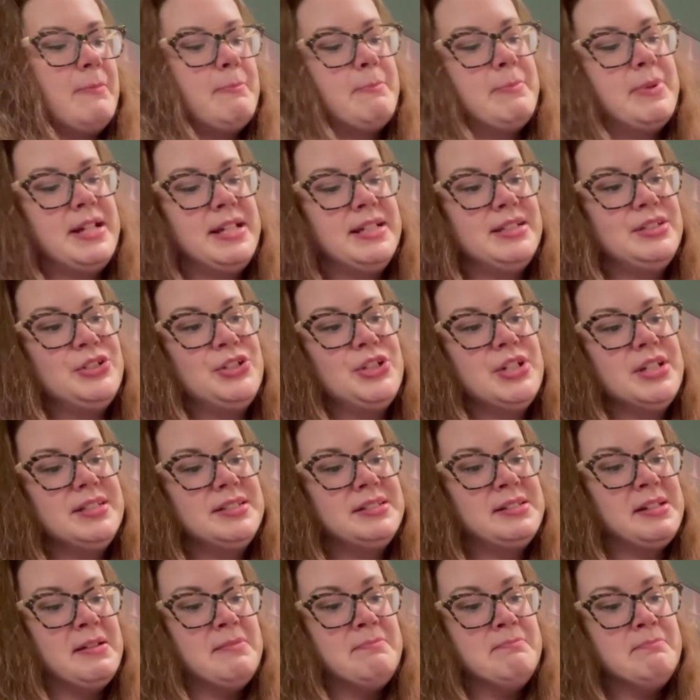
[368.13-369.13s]
But it's
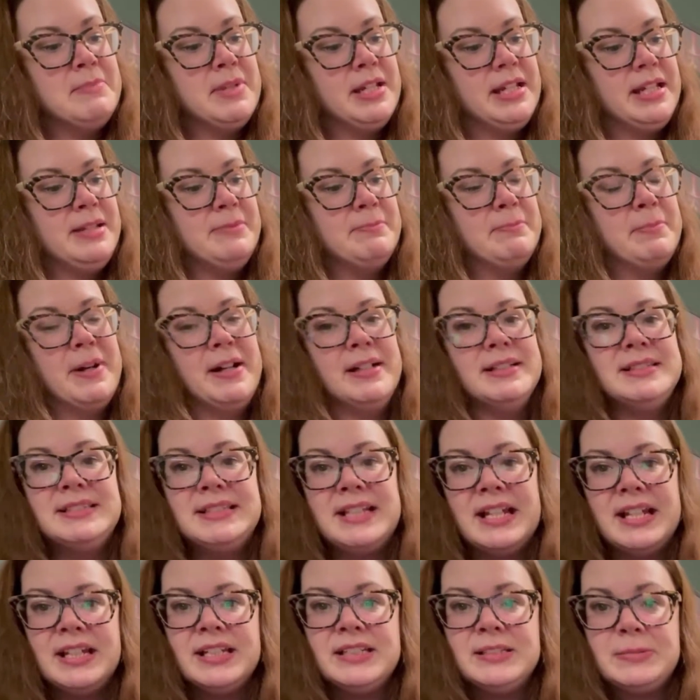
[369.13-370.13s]
just a mini
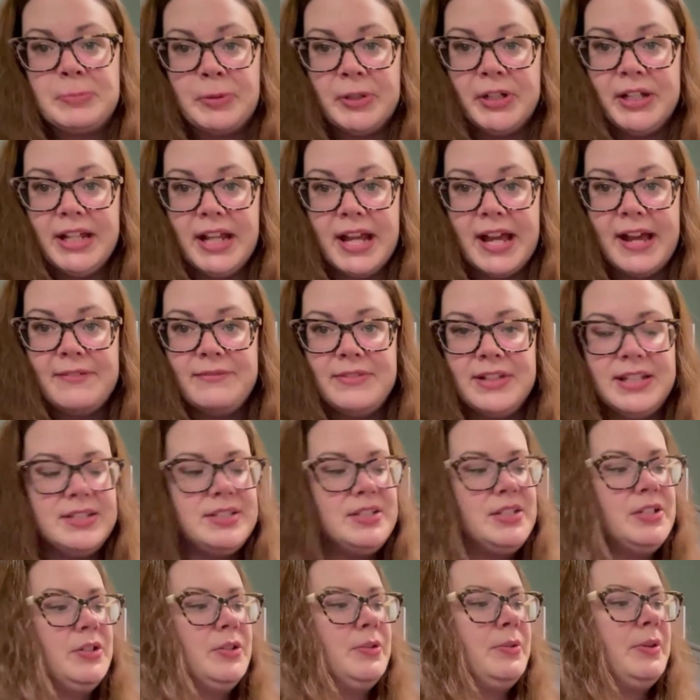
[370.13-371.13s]
bust. And it's pretty heavy,
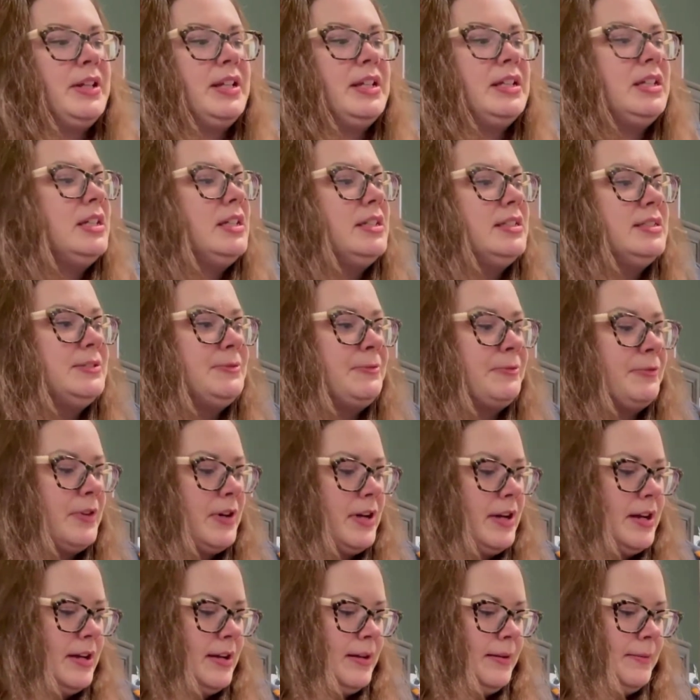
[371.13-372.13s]
too. And it is
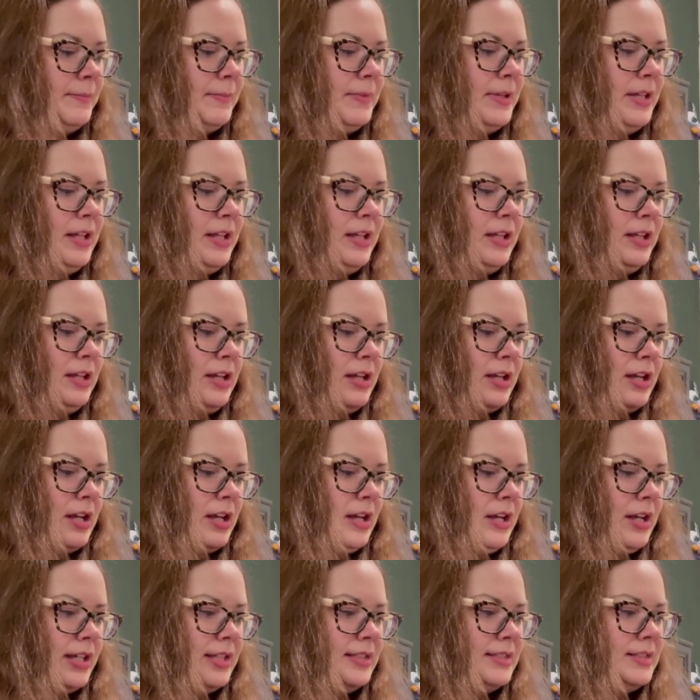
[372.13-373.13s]
from
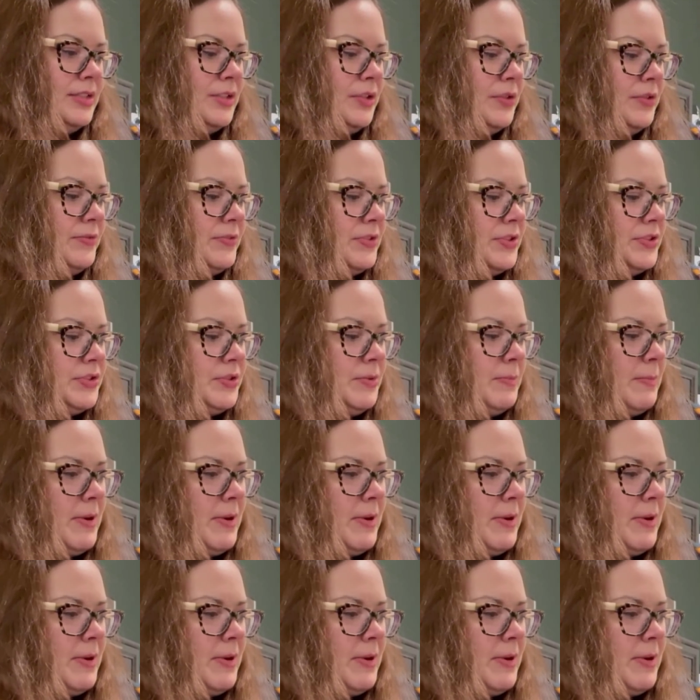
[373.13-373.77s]
it's Universal